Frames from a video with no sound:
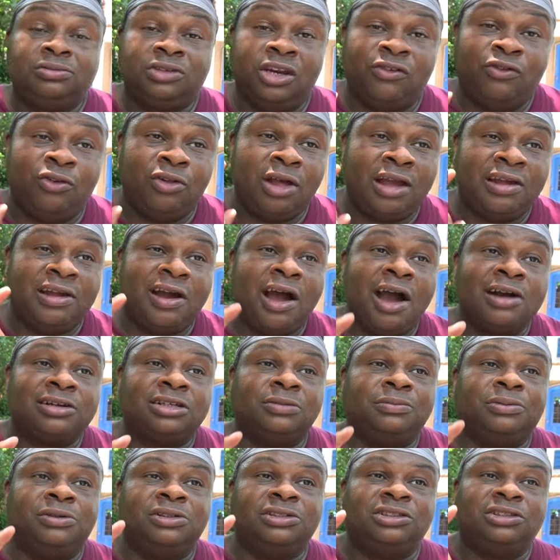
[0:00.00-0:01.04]
If you like
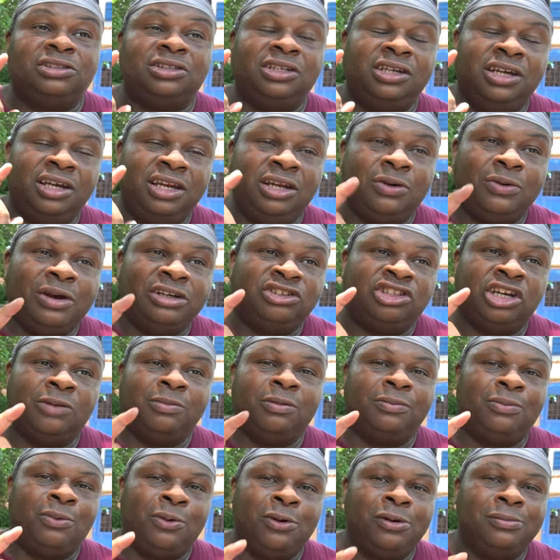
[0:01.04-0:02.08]
octopus in any way, shape,
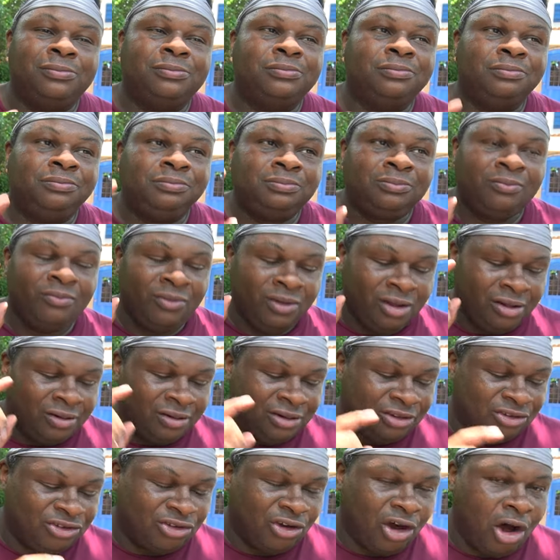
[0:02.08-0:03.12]
or form,
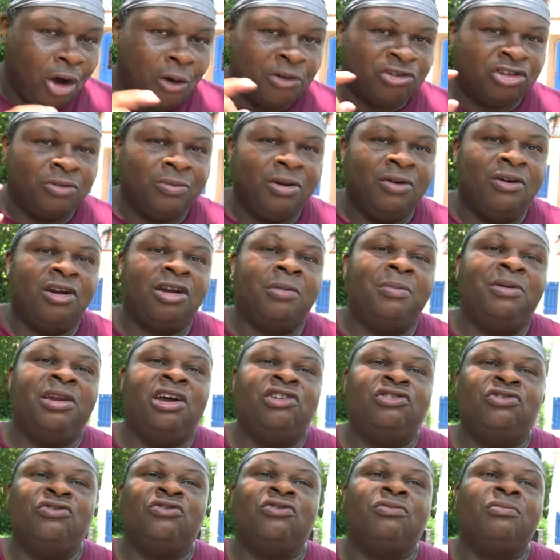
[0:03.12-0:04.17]
it's always going to be a
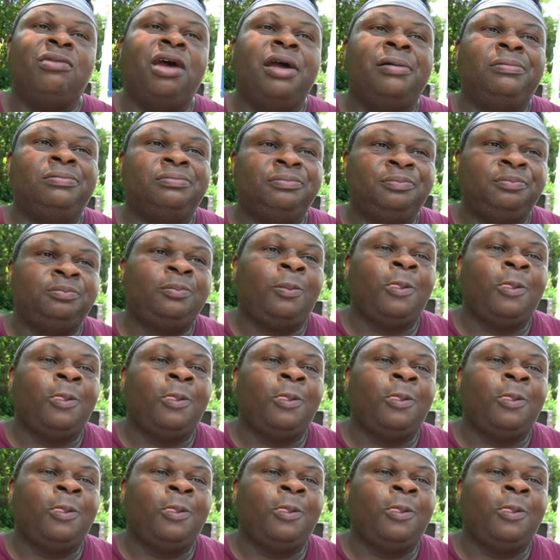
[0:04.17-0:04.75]
recommendation for me.